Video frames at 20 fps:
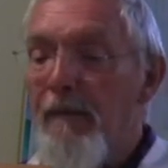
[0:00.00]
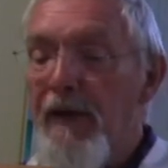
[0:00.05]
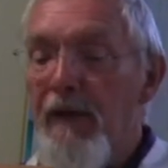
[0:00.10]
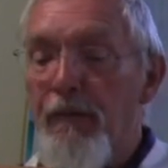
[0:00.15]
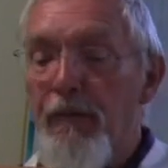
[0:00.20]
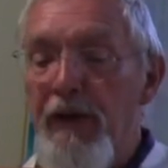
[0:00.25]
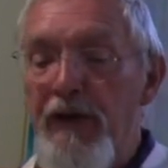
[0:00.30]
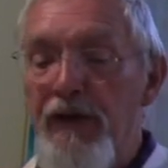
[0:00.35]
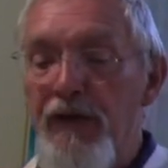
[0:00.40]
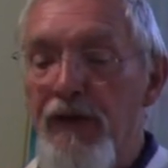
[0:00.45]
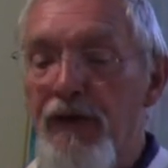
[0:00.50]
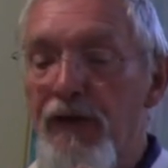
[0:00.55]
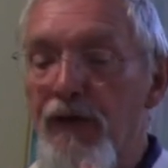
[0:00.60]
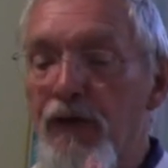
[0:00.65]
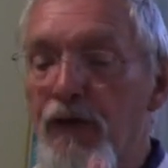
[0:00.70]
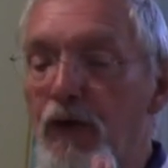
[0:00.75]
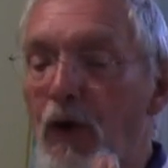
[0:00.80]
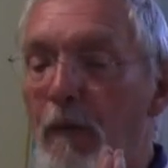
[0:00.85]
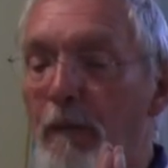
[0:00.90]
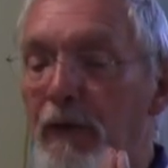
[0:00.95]
if we
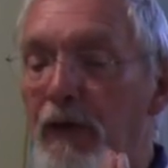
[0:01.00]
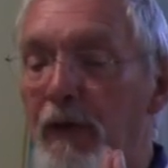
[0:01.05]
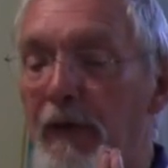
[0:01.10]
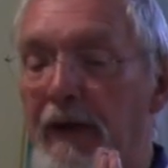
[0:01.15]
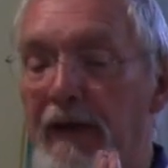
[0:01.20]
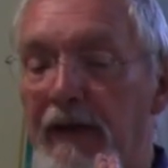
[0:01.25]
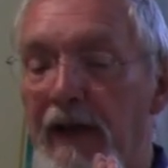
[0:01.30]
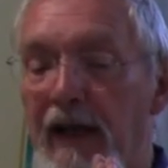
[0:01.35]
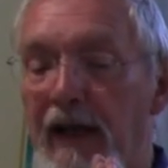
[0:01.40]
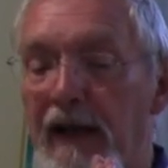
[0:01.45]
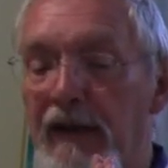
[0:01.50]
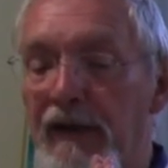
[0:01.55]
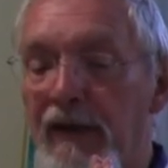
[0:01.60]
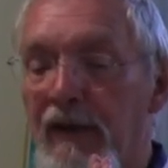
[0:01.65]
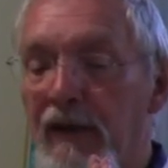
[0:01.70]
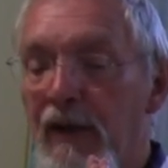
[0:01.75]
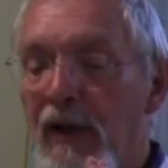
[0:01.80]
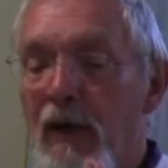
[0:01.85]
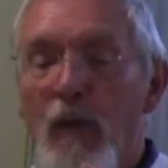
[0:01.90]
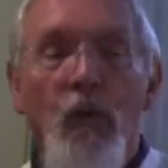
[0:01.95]
just stop doing that,
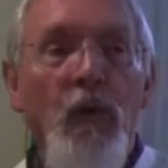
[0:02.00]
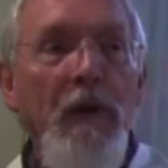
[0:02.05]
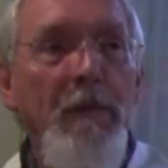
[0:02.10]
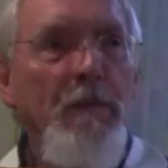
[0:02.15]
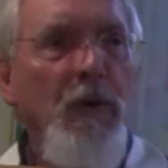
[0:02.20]
we